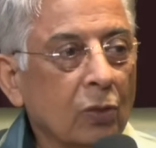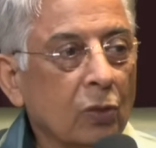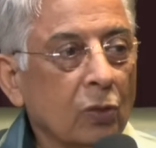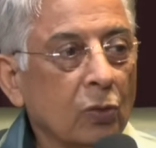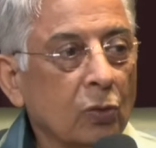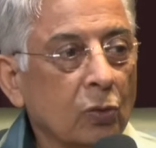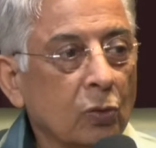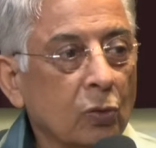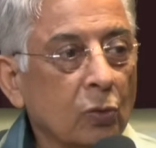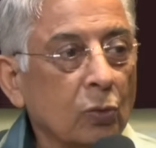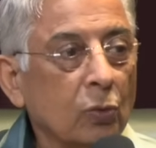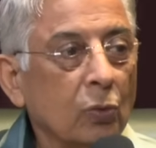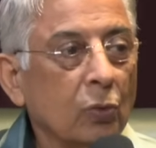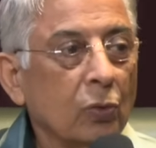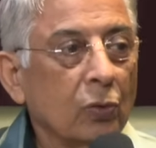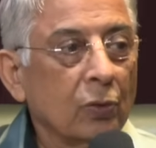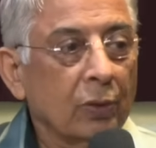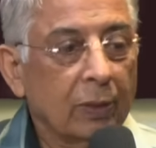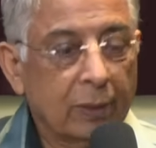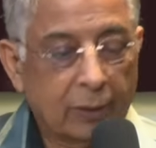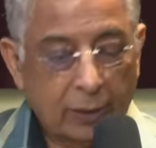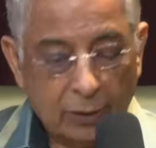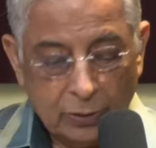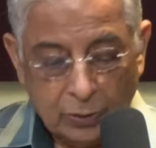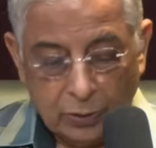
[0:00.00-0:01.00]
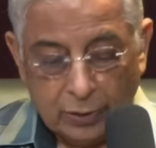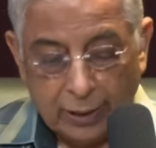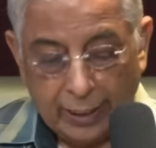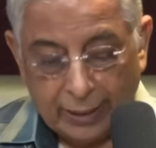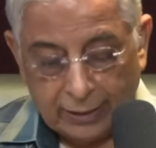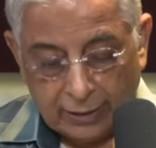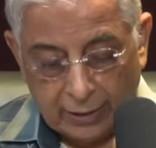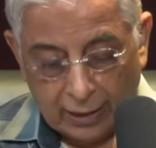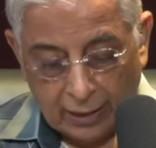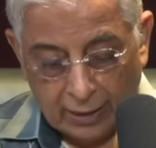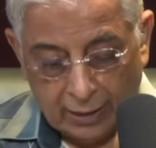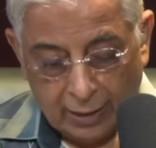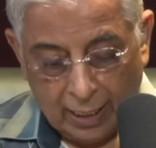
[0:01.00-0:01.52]
to the states
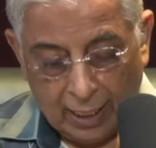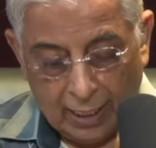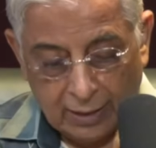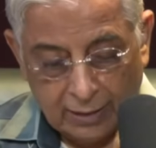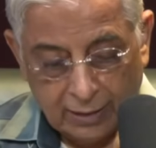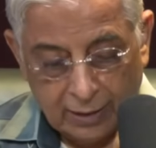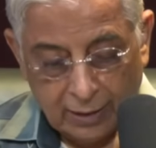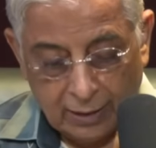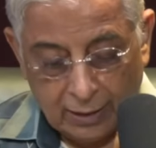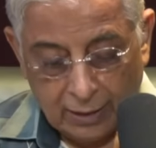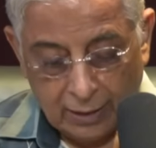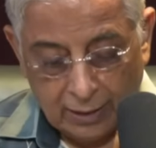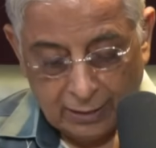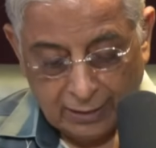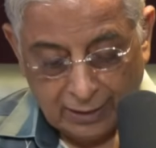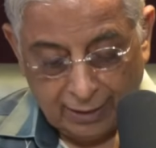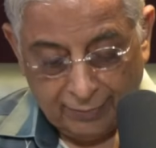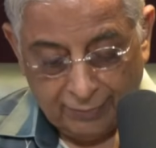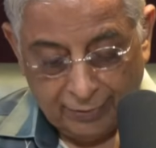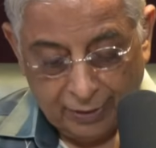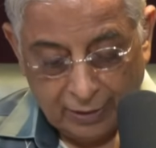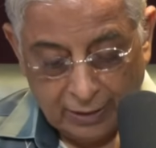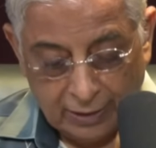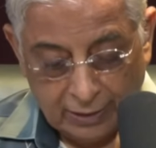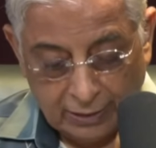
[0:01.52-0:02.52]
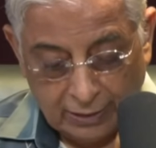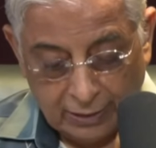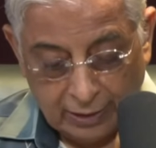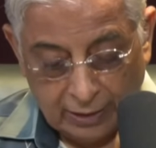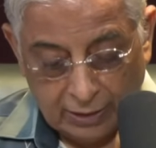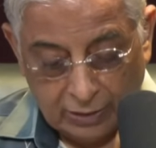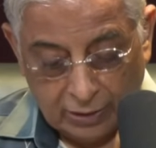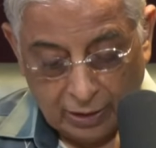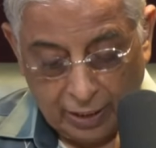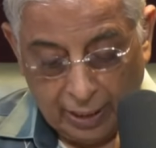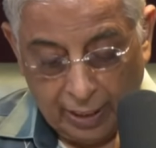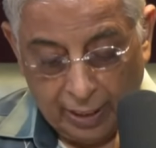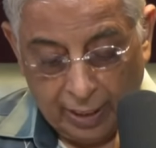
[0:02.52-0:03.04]
under Article
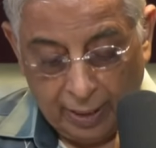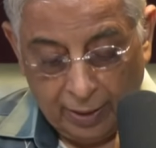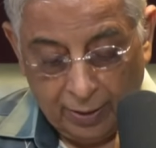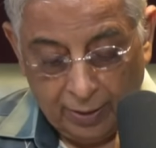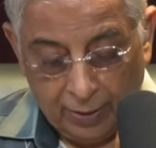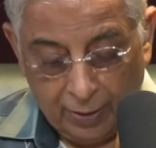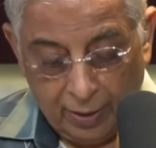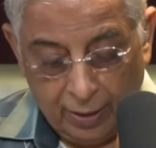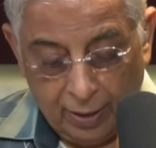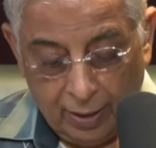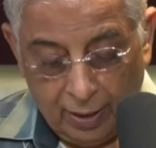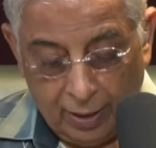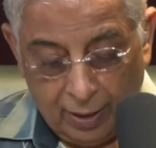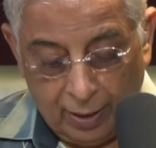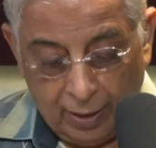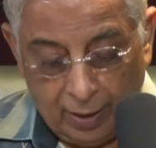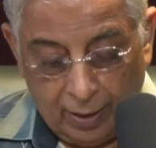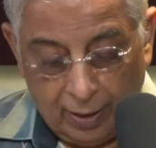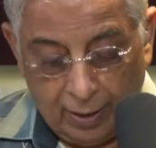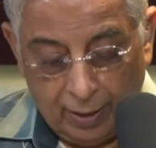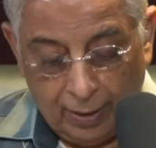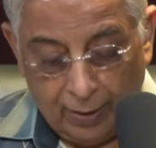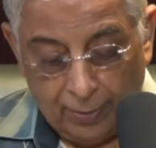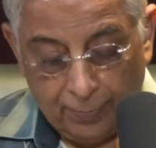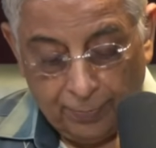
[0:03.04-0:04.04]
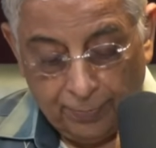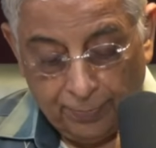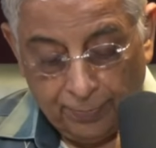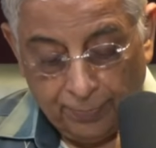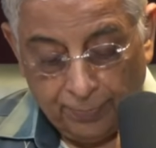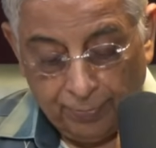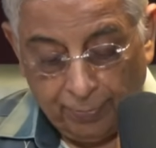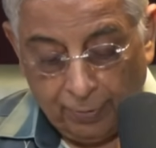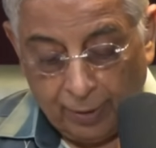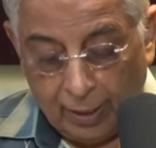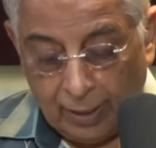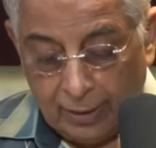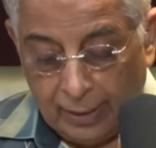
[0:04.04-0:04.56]
76A.
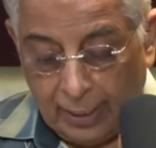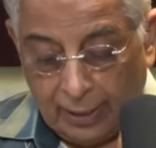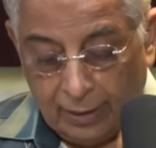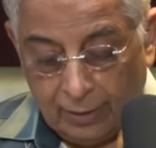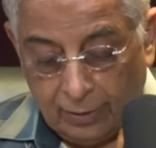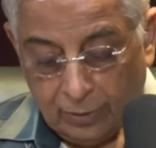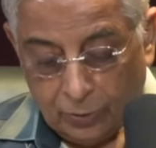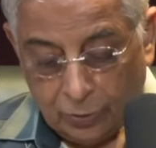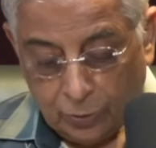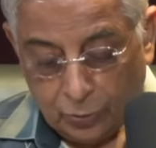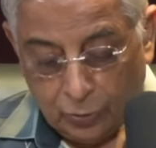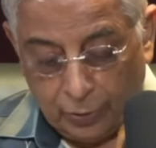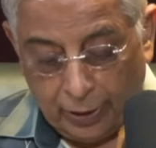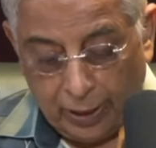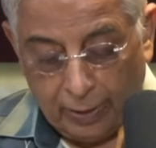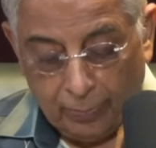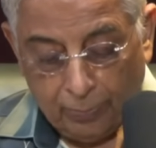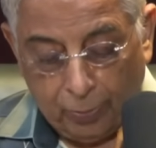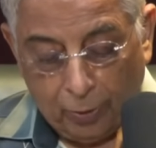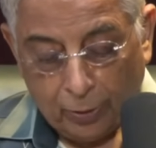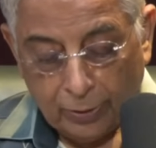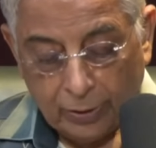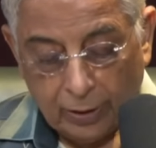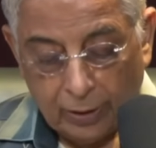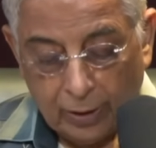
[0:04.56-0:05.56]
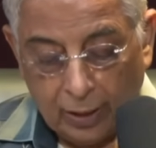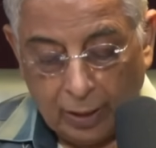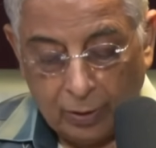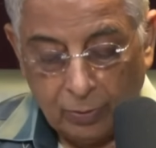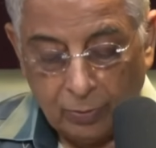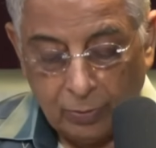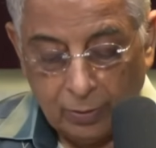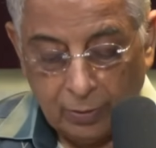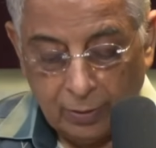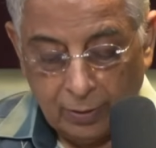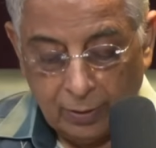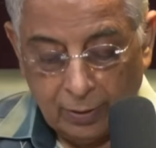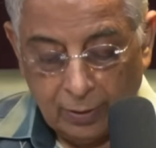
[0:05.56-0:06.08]
Then Surendra pointed out
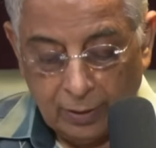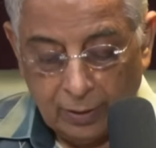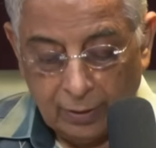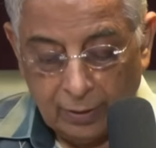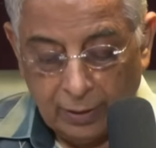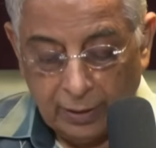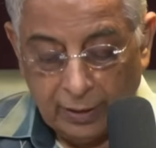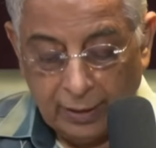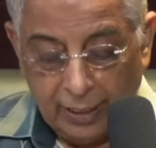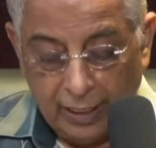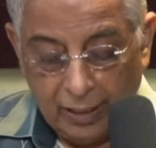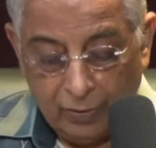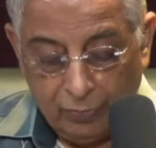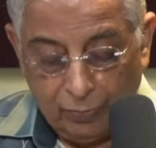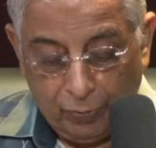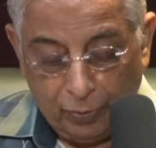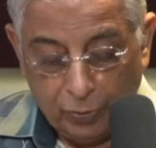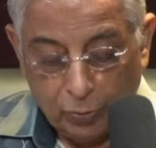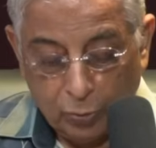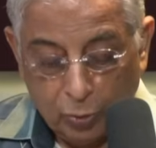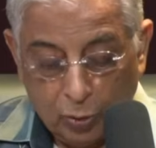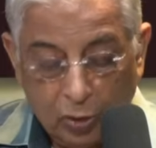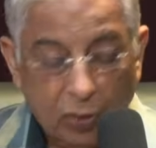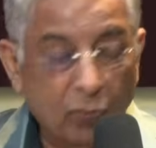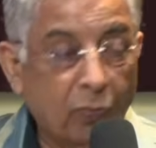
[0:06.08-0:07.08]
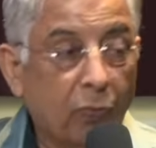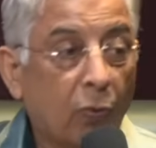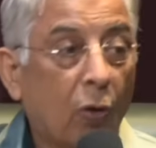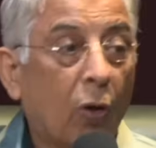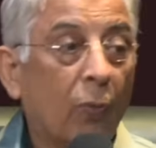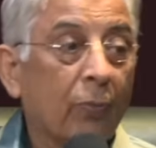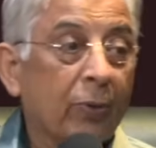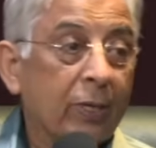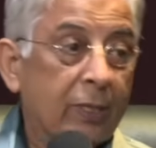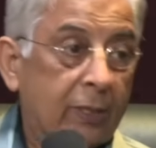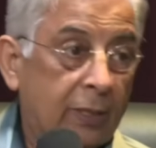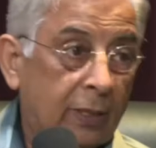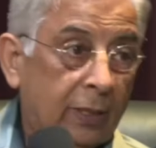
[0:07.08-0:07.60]
the need for
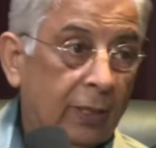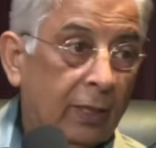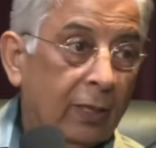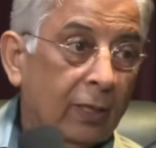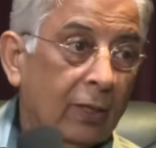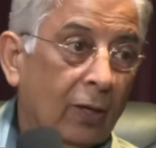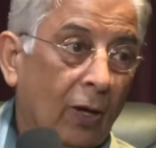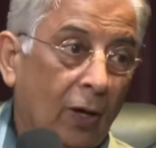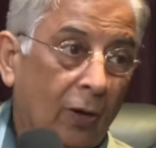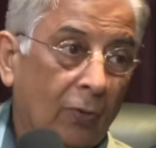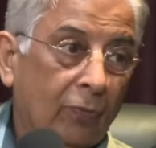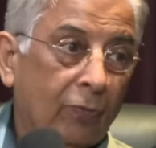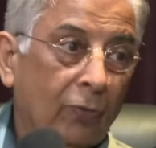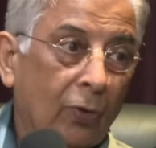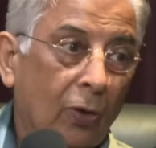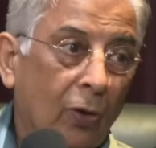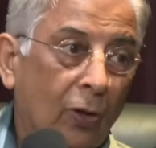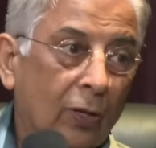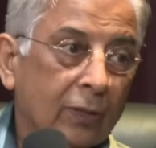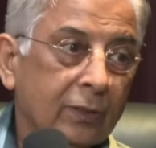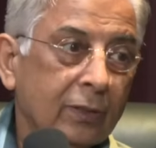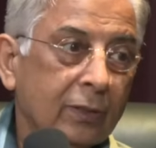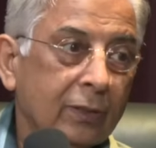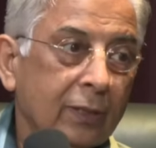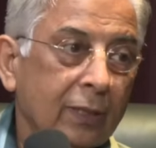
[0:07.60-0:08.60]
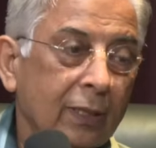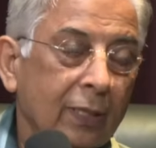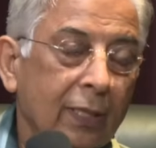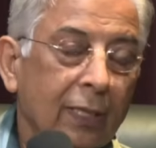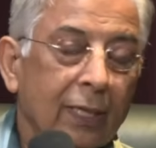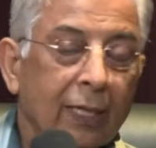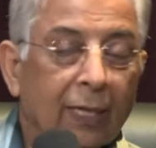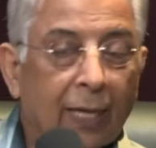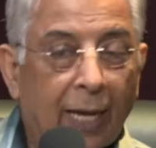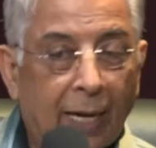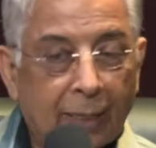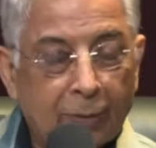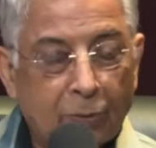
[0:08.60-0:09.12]
uniformity of laws.
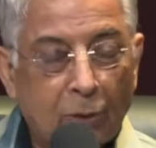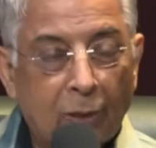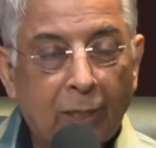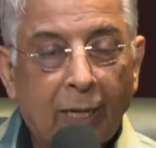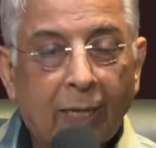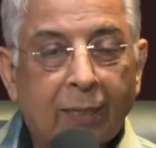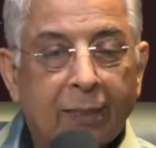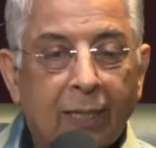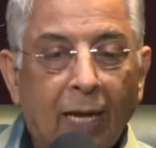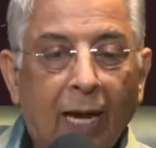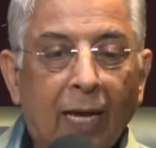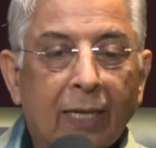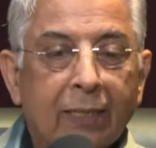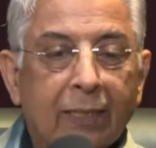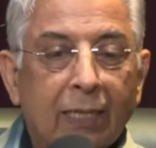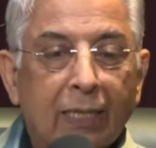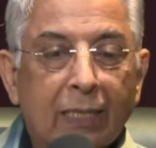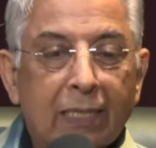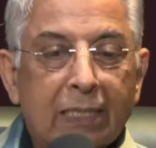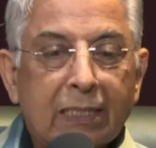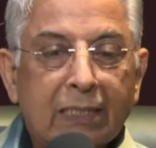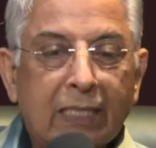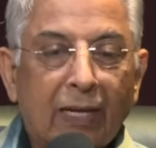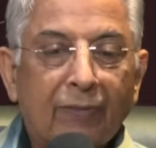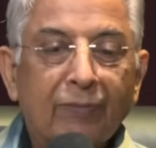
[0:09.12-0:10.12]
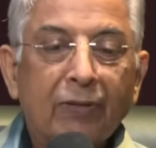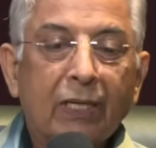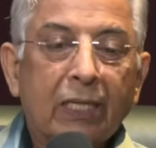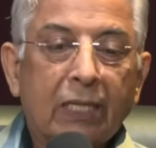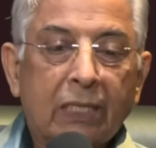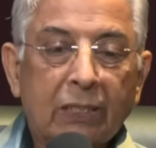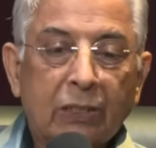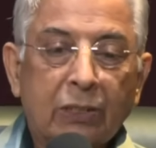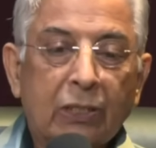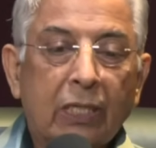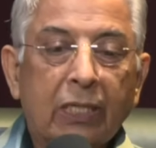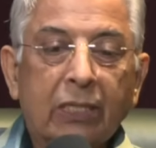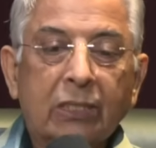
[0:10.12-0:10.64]
Actually, under Article
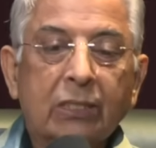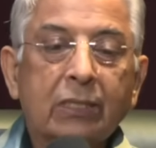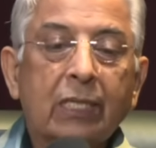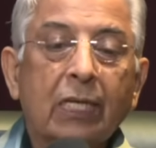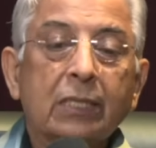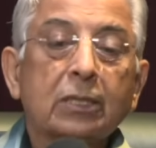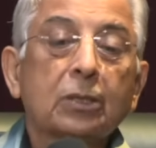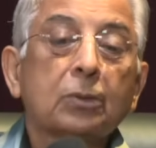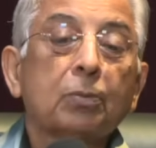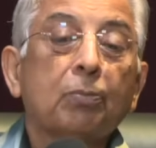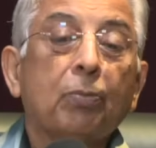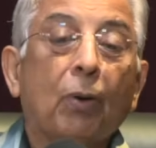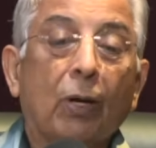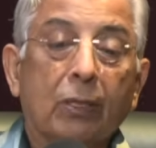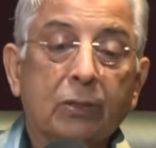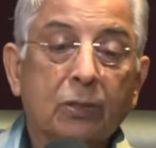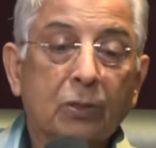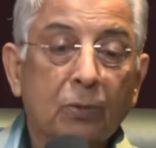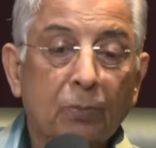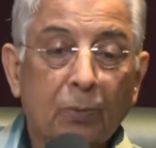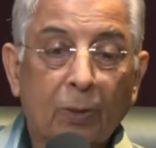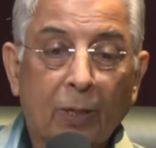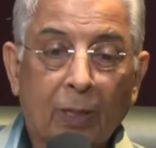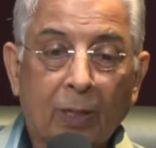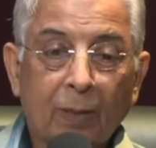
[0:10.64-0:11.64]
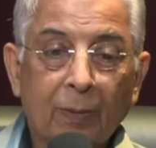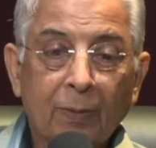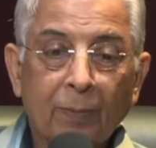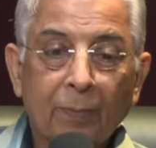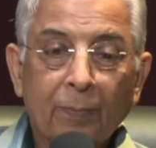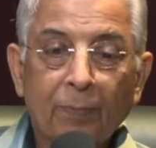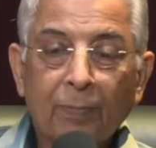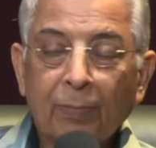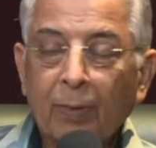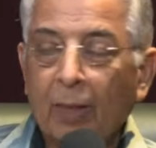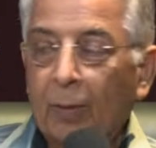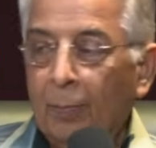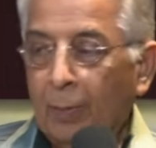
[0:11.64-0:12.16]
76, that's possible.
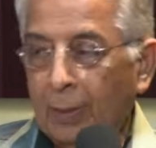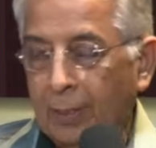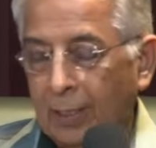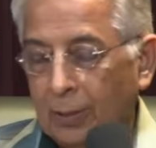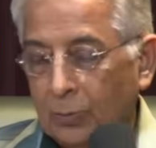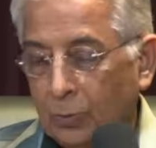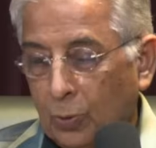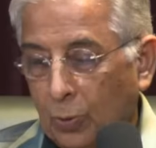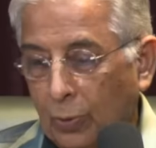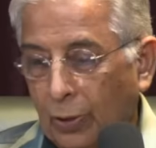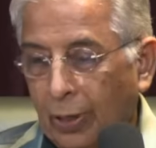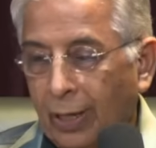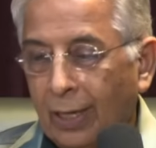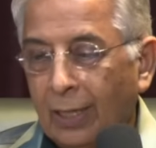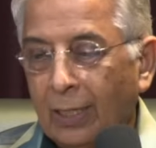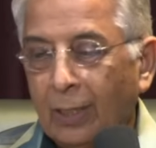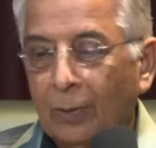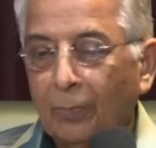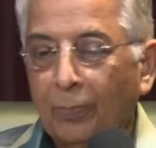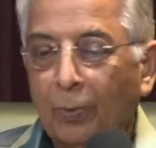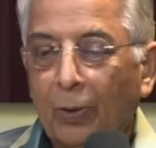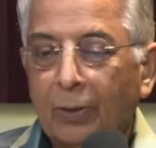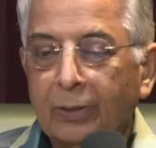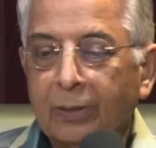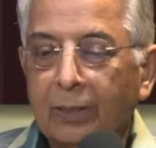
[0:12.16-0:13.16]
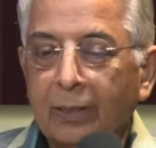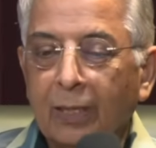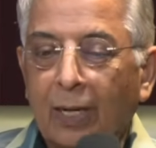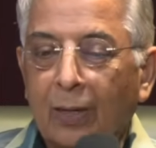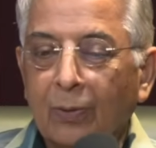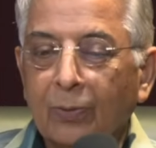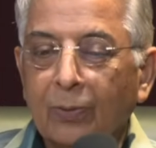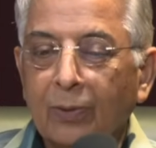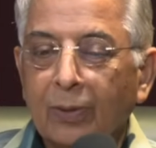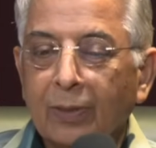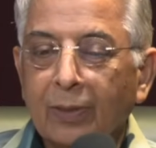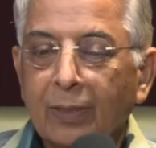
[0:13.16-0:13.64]
But as you correctly pointed out,